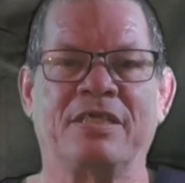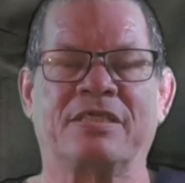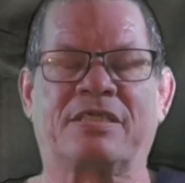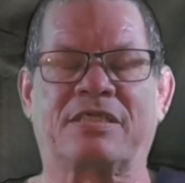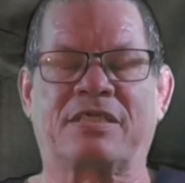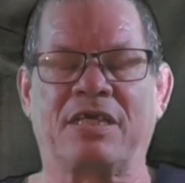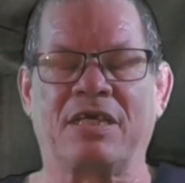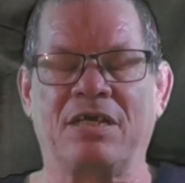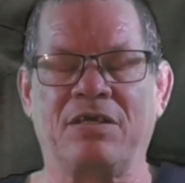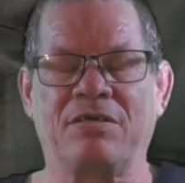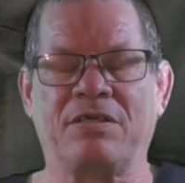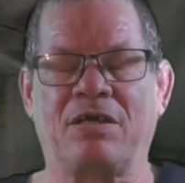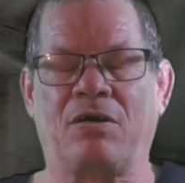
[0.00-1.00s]

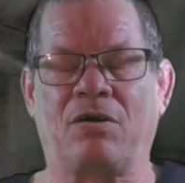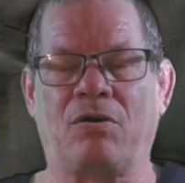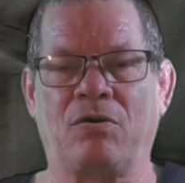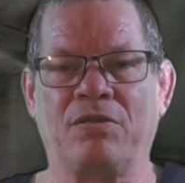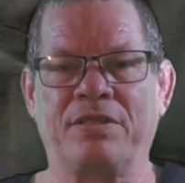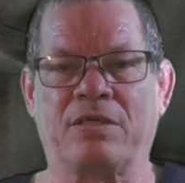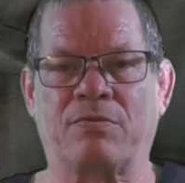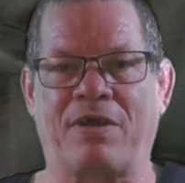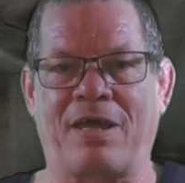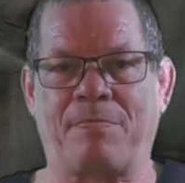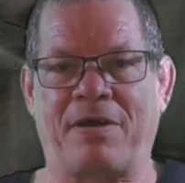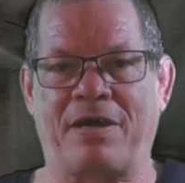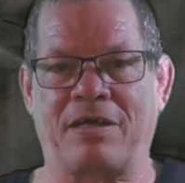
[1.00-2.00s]
Scared the holy
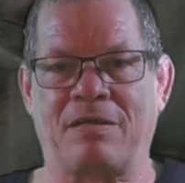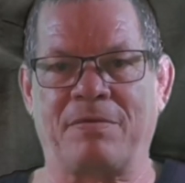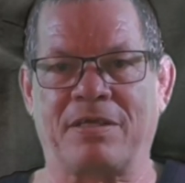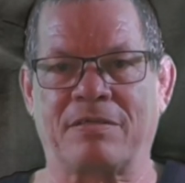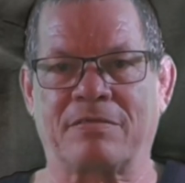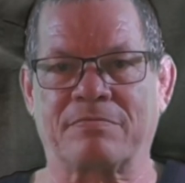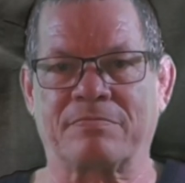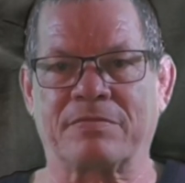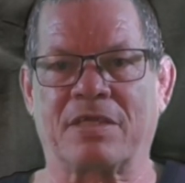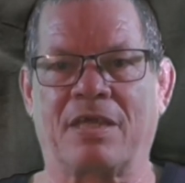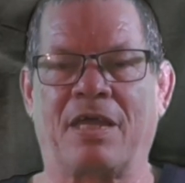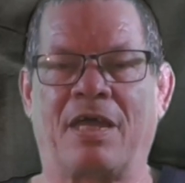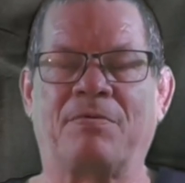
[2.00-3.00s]
crap out of me.
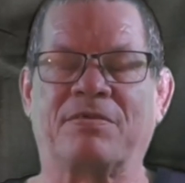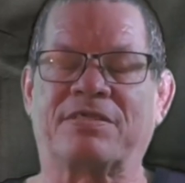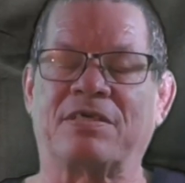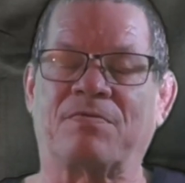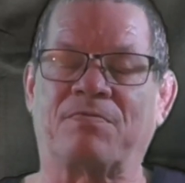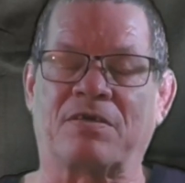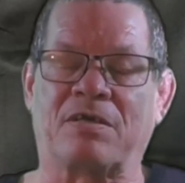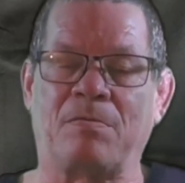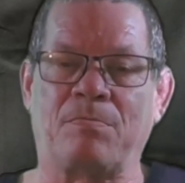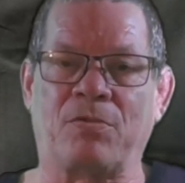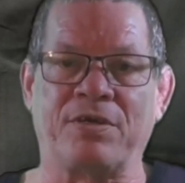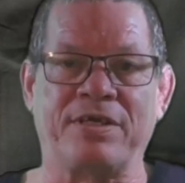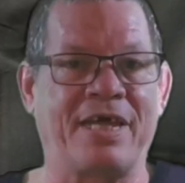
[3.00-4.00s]
I was there for a couple
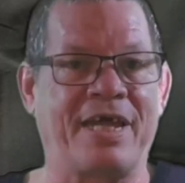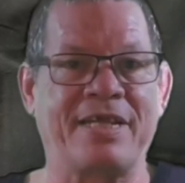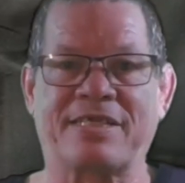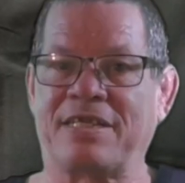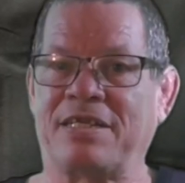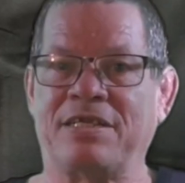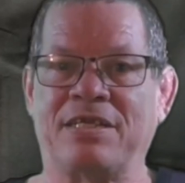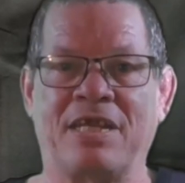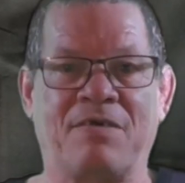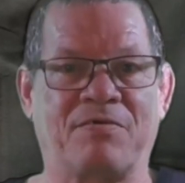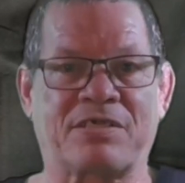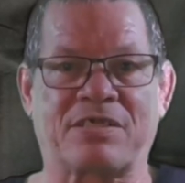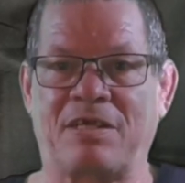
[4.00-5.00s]
more nights and
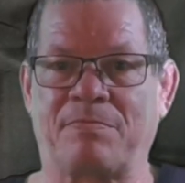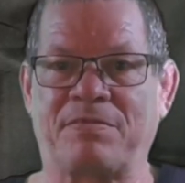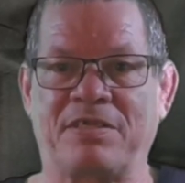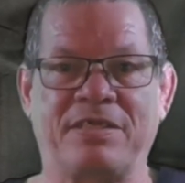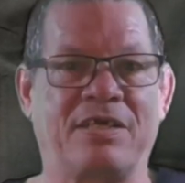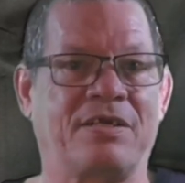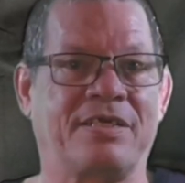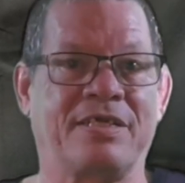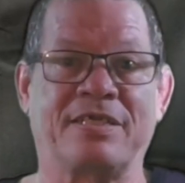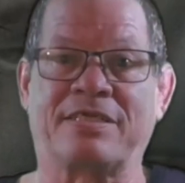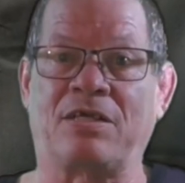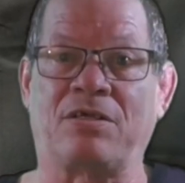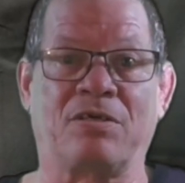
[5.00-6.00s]
never slept in there. Didn't
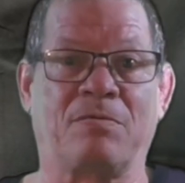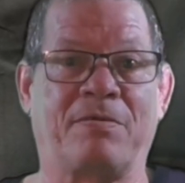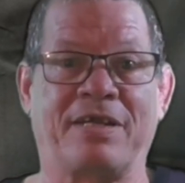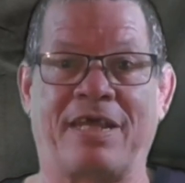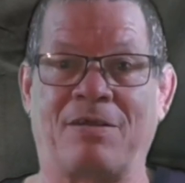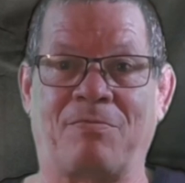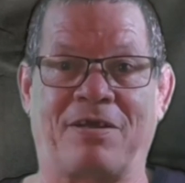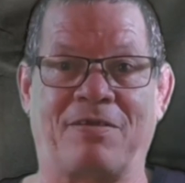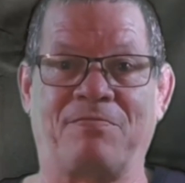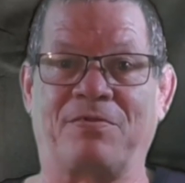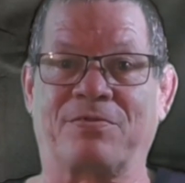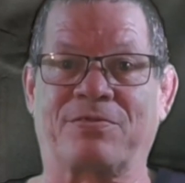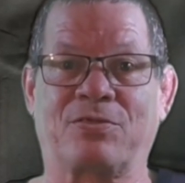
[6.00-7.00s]
tell nobody. I didn't want to
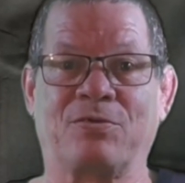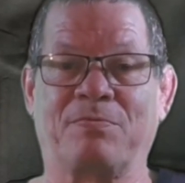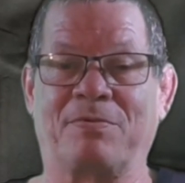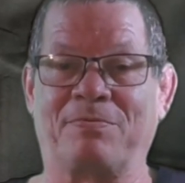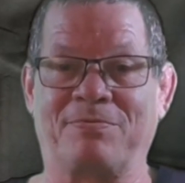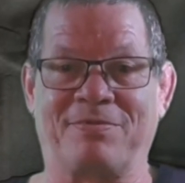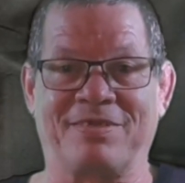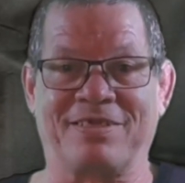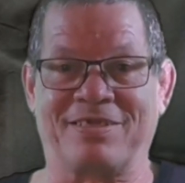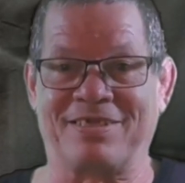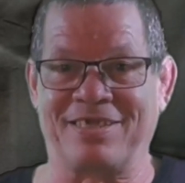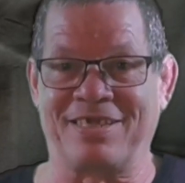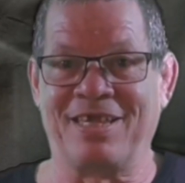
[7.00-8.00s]
feel stupid.
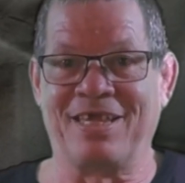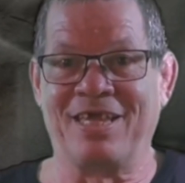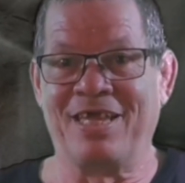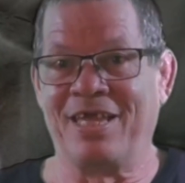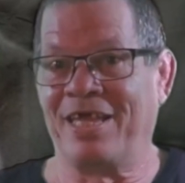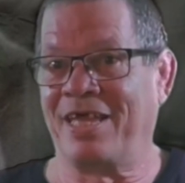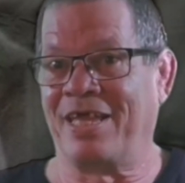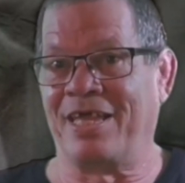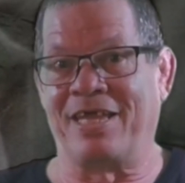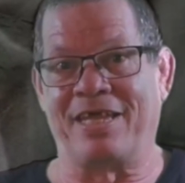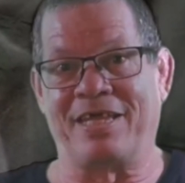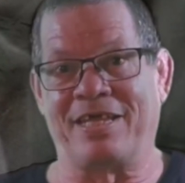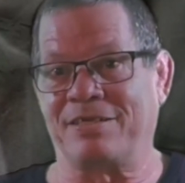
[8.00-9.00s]

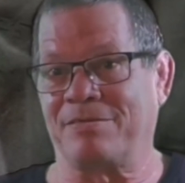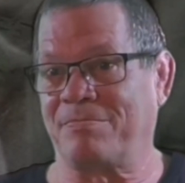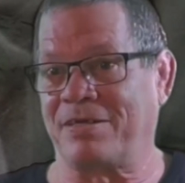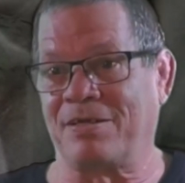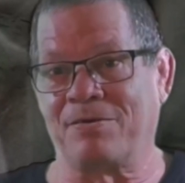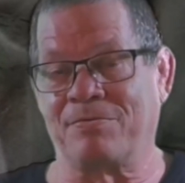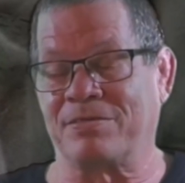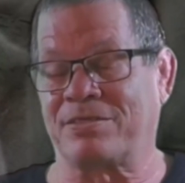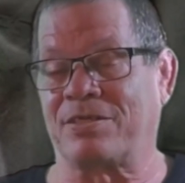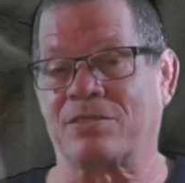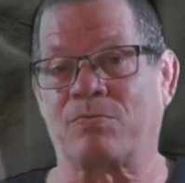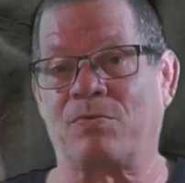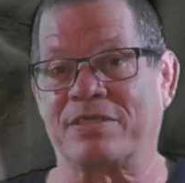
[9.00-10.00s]
But it was
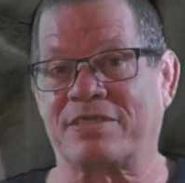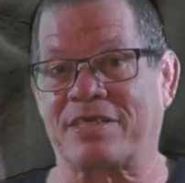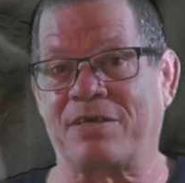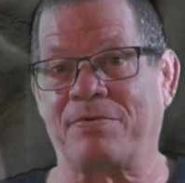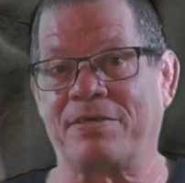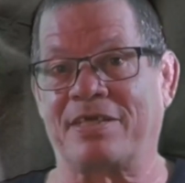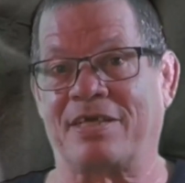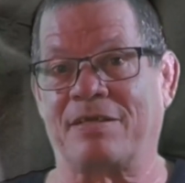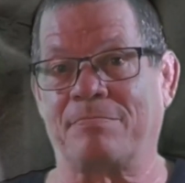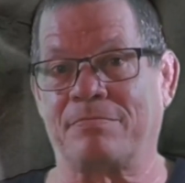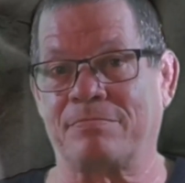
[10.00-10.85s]
just one scary time.